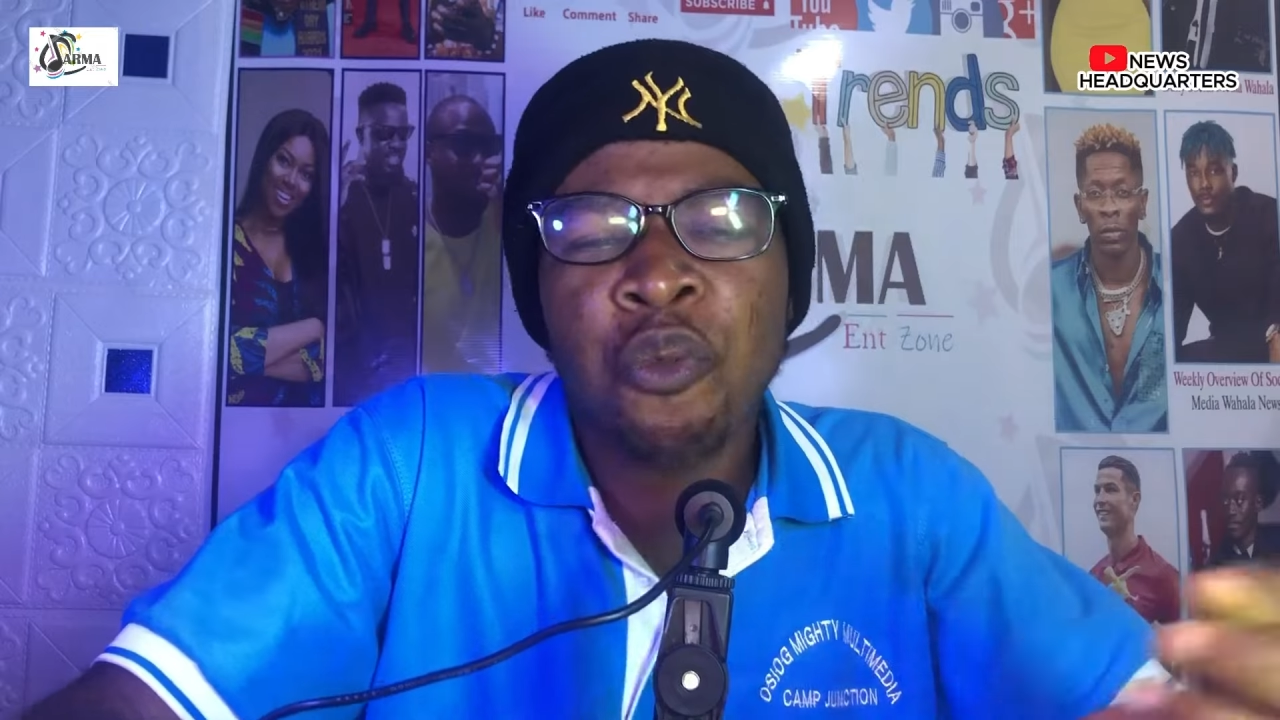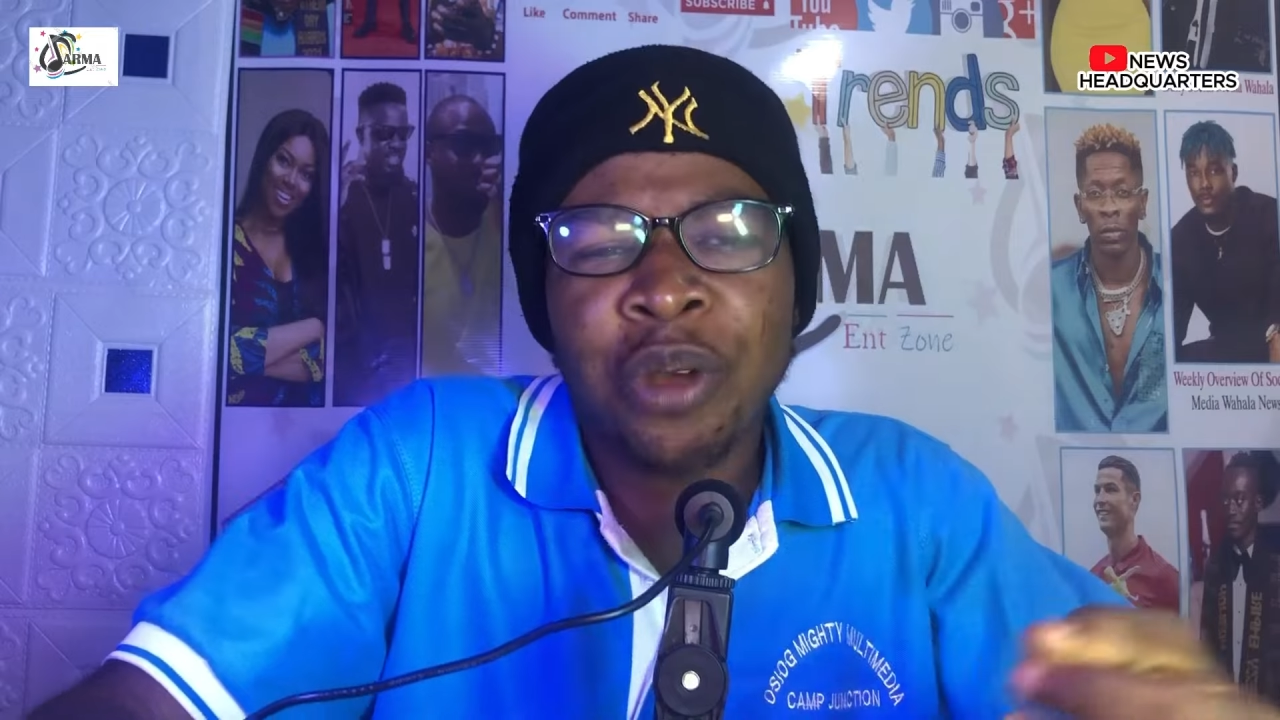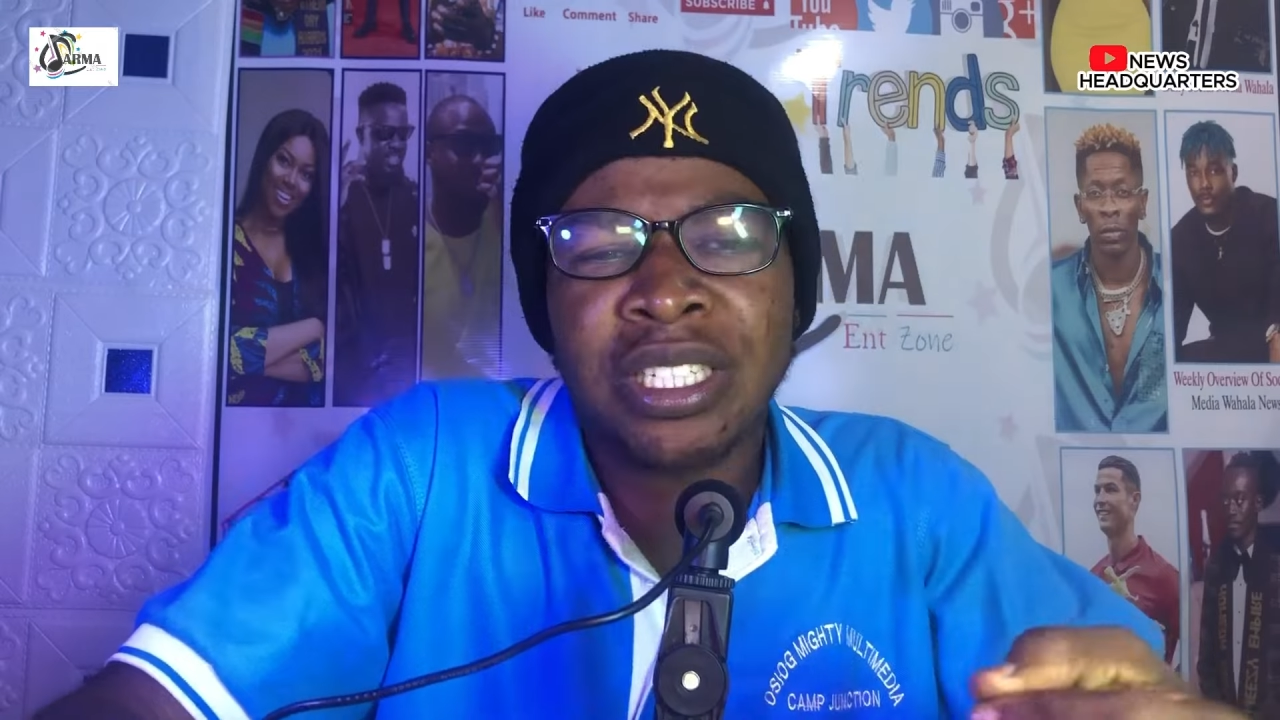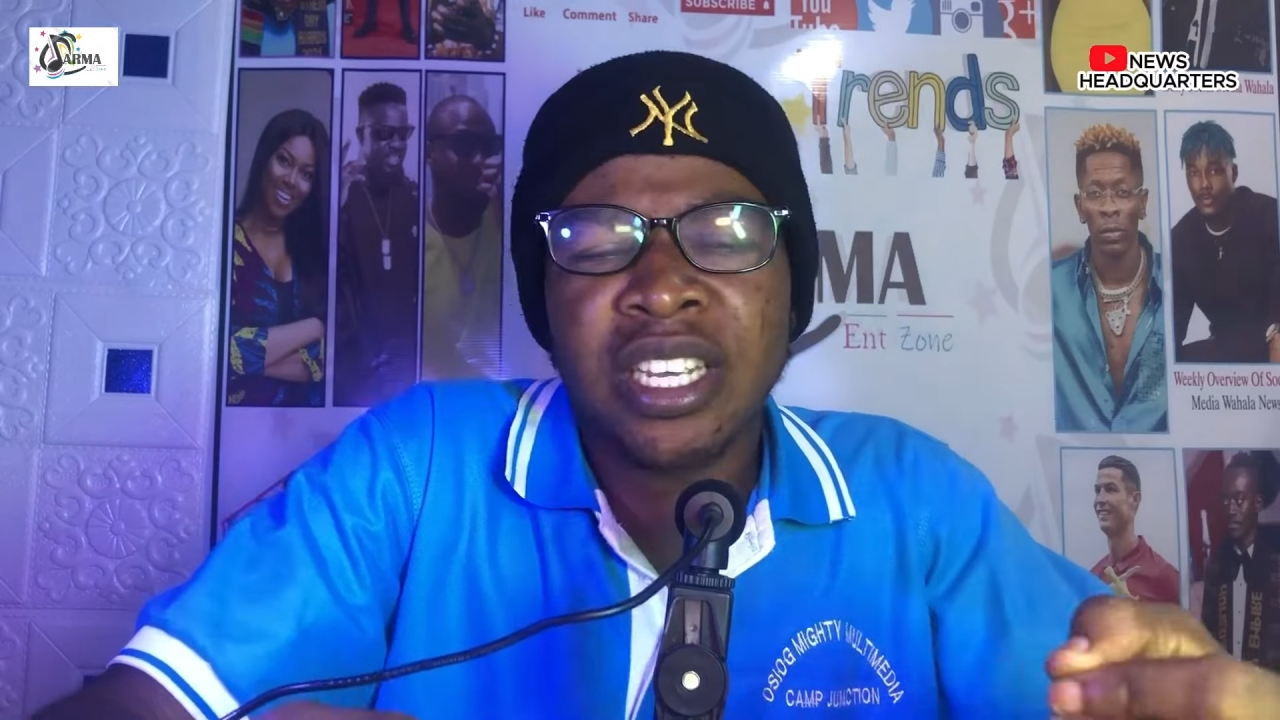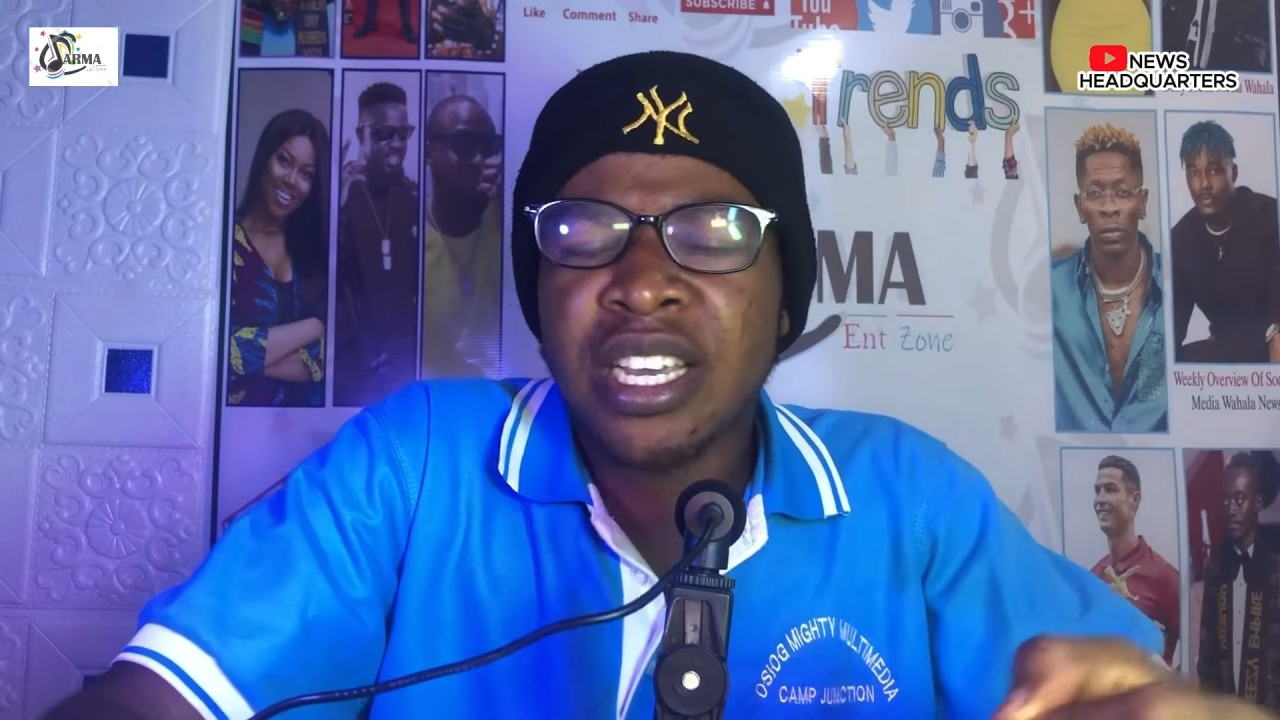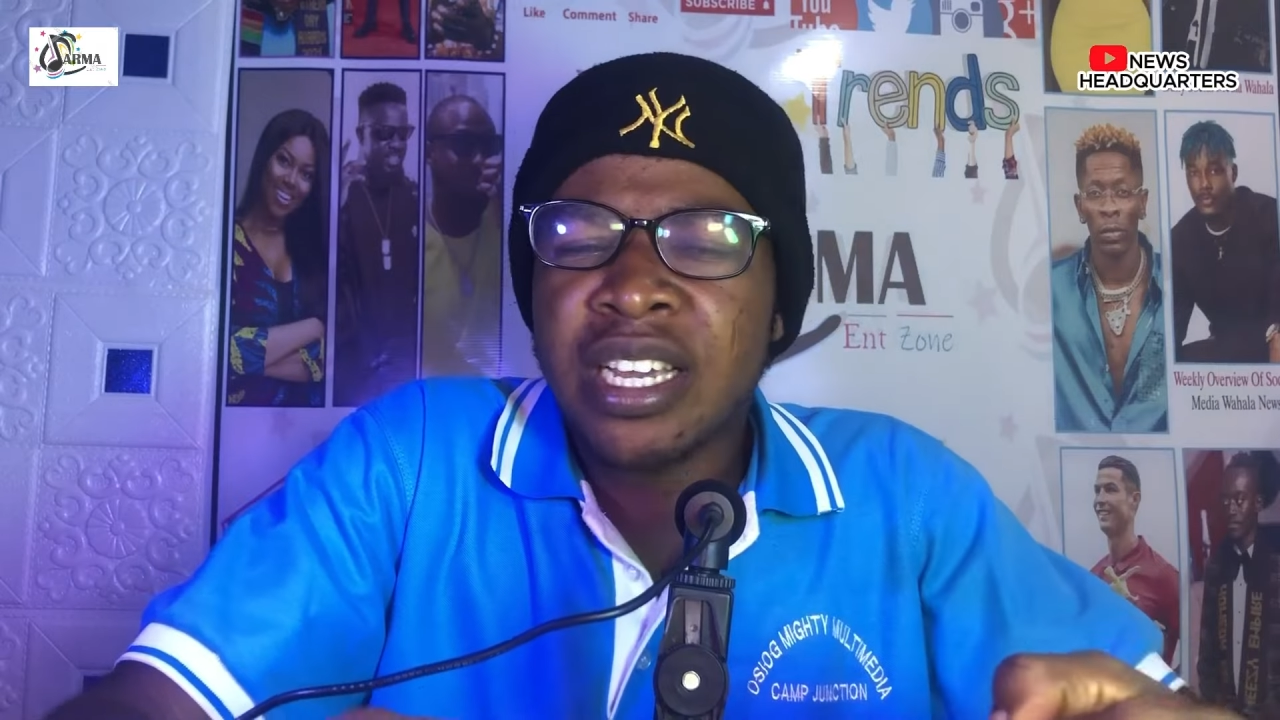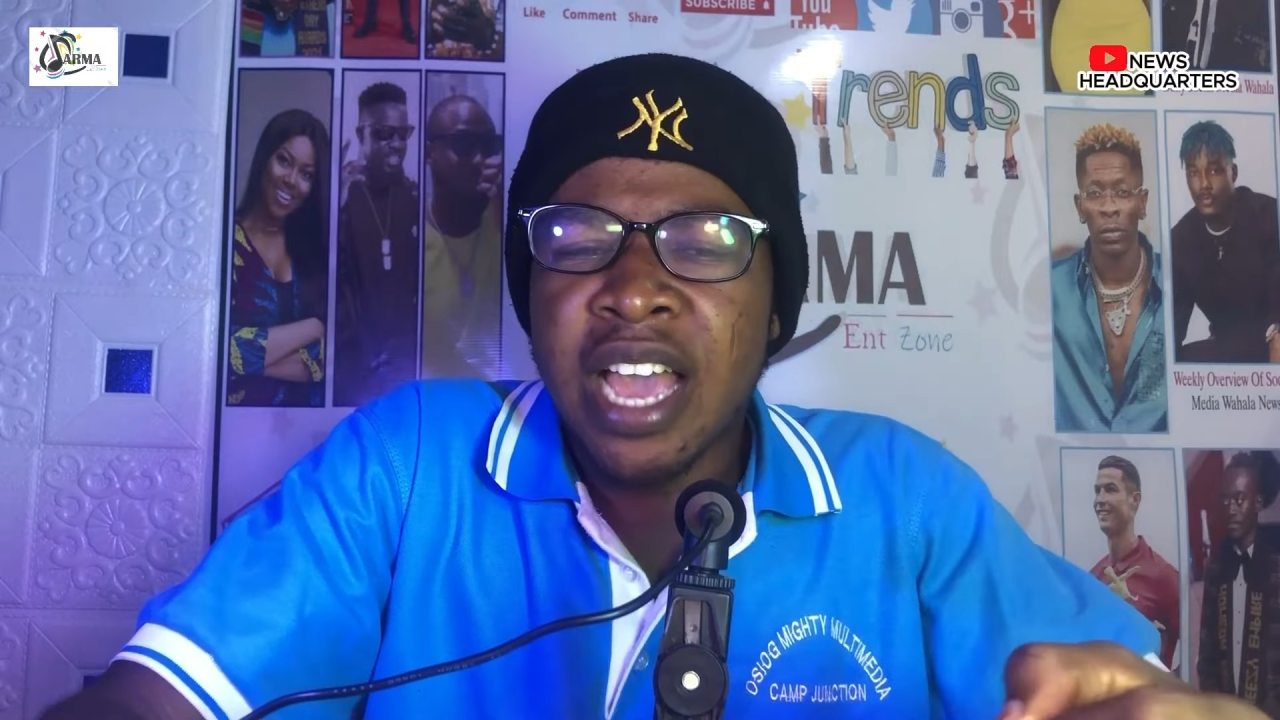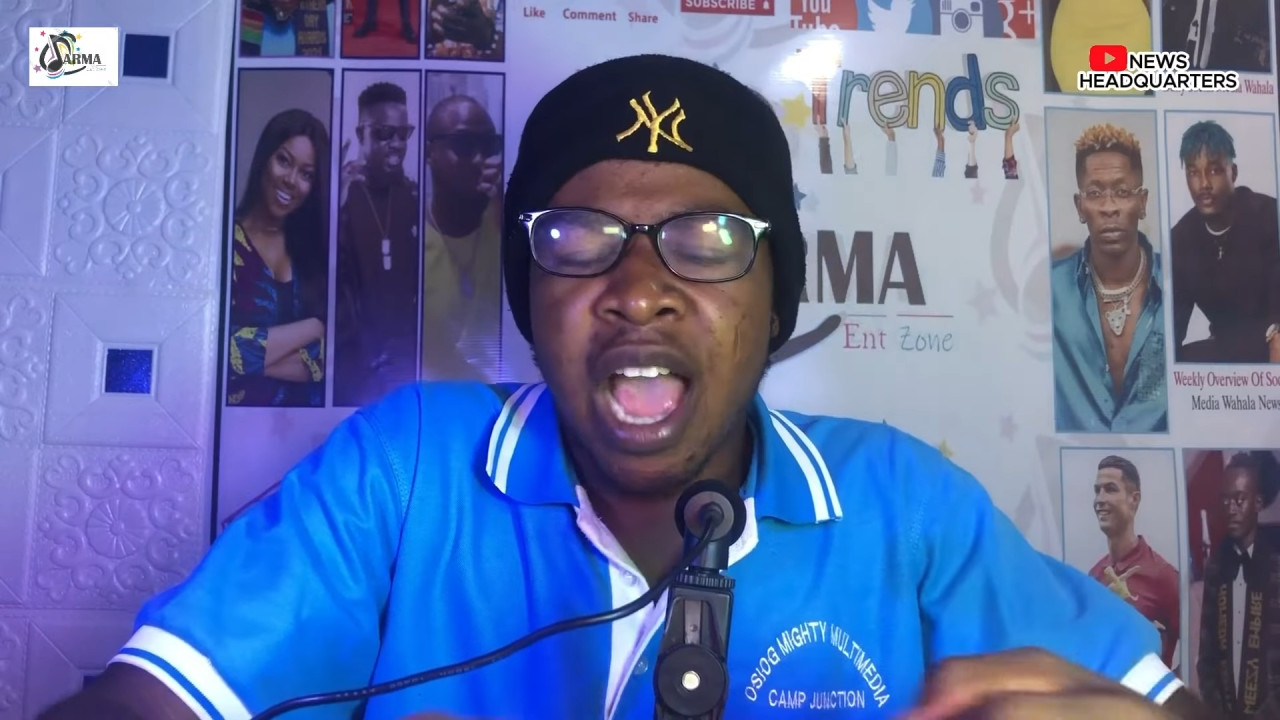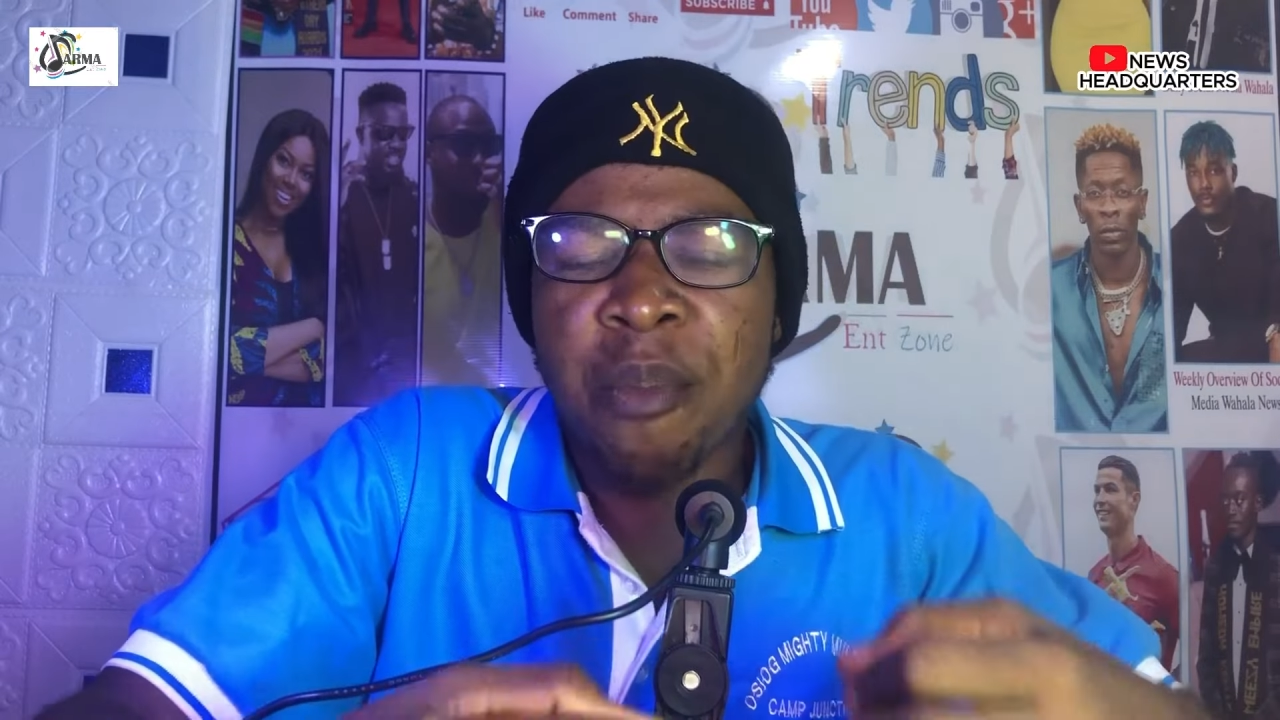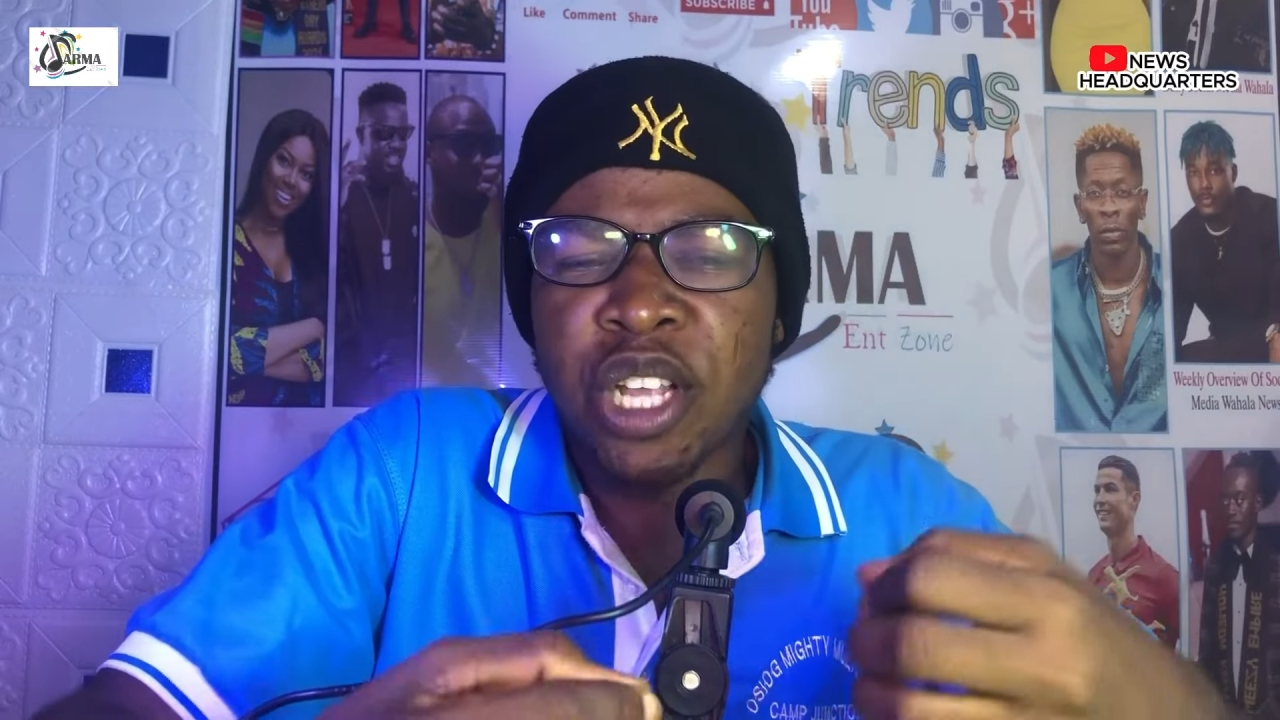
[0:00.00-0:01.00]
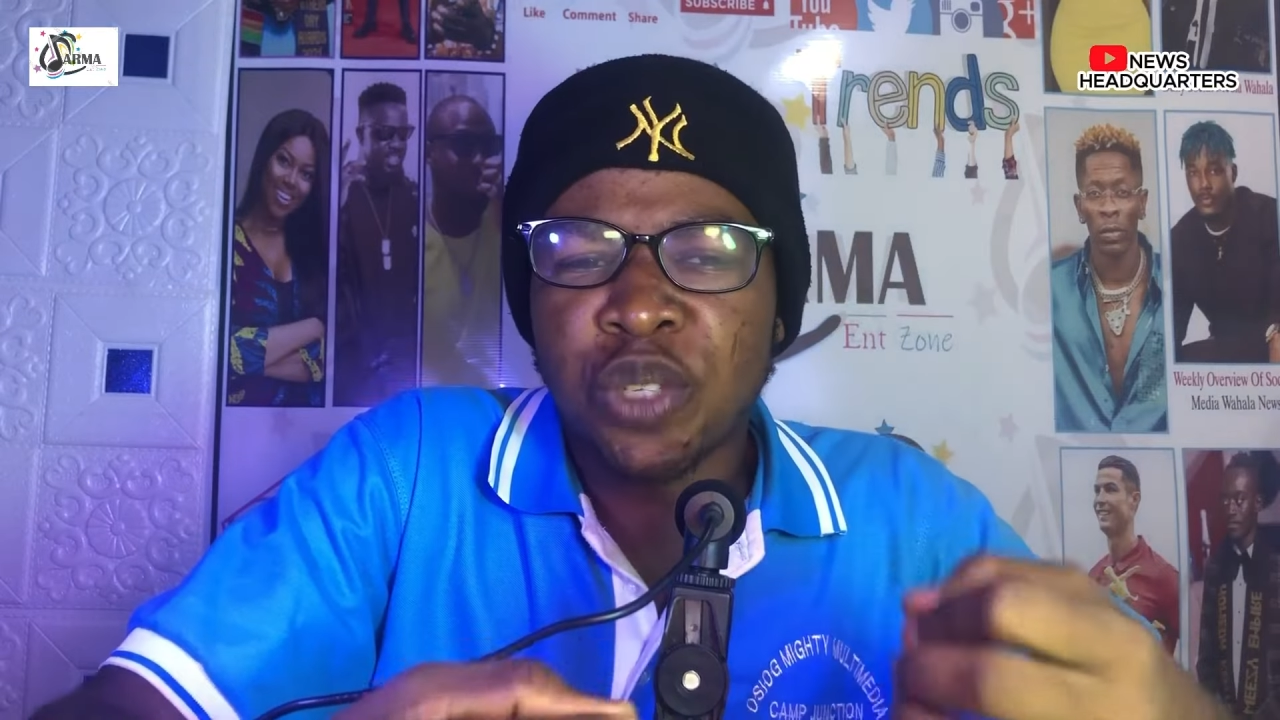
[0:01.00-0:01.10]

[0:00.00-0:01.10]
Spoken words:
with the